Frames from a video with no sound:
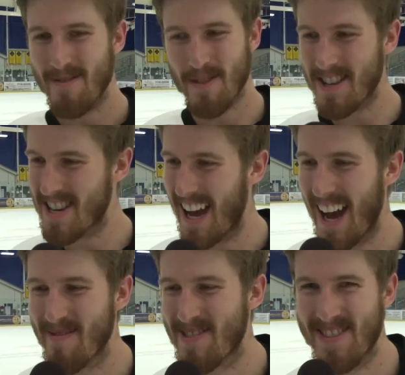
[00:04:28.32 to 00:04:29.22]
We're the
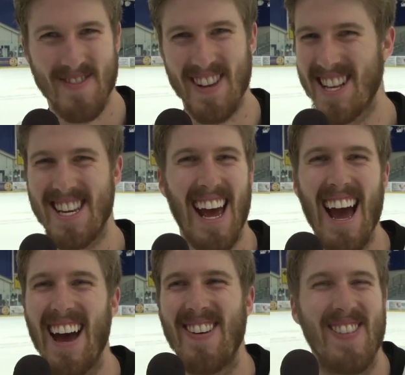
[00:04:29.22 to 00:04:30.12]
champs. We're the
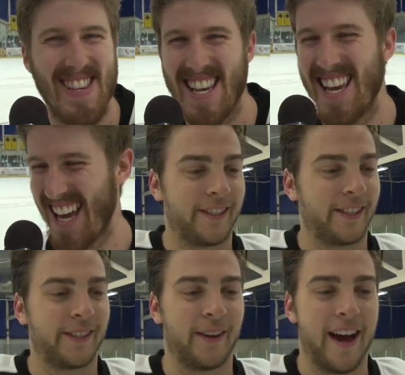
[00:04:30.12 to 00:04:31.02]
champs.
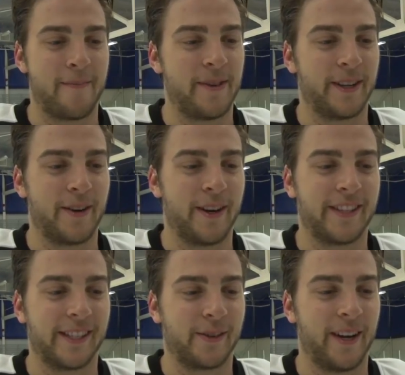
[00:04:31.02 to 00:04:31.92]
Just so happy to go
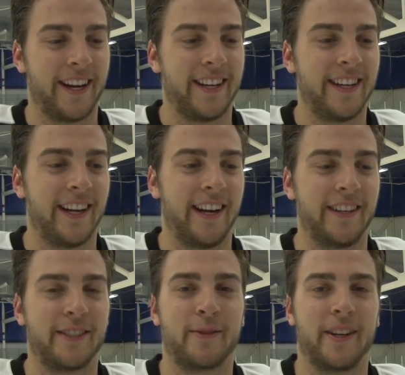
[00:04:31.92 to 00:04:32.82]
out this way. I
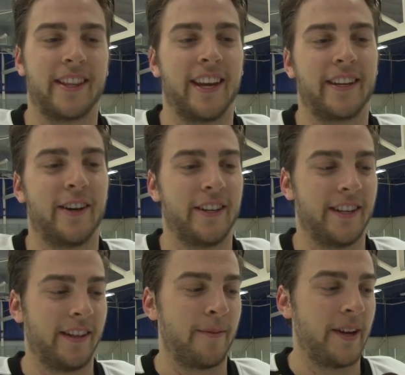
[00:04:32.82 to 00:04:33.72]
uh, just want to thank all
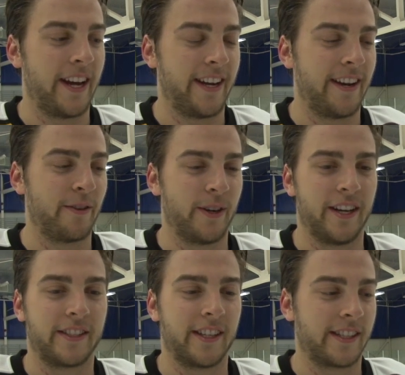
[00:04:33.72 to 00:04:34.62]
the alumni and everyone
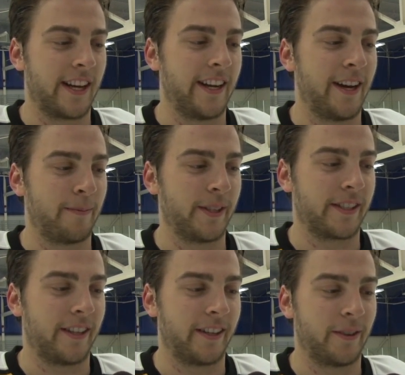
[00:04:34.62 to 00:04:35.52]
else that's kind of helped
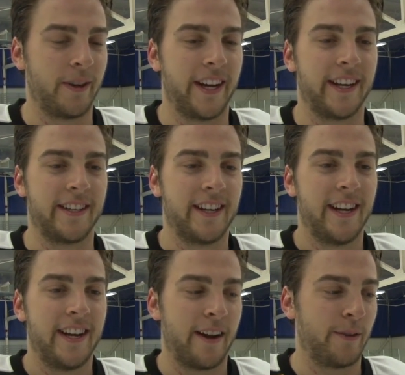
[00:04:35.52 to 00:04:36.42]
us along the way and
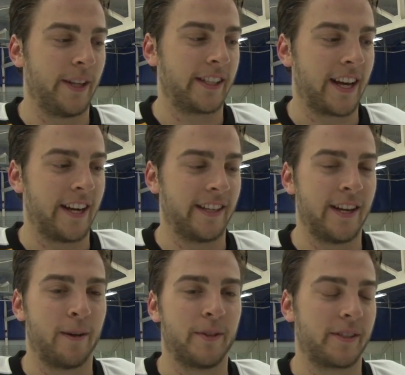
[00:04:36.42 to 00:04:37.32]
everyone that's kind of
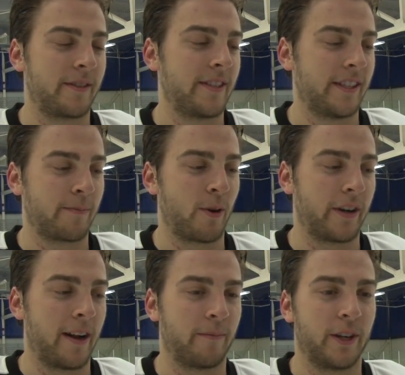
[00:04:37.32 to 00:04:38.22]
helped this, this
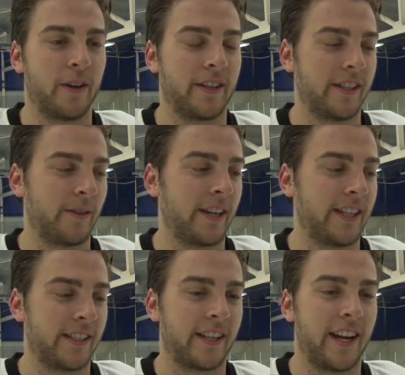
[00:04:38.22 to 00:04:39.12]
program grow to where it
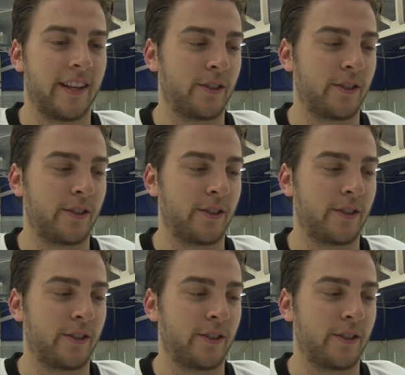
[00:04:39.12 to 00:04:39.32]
is today.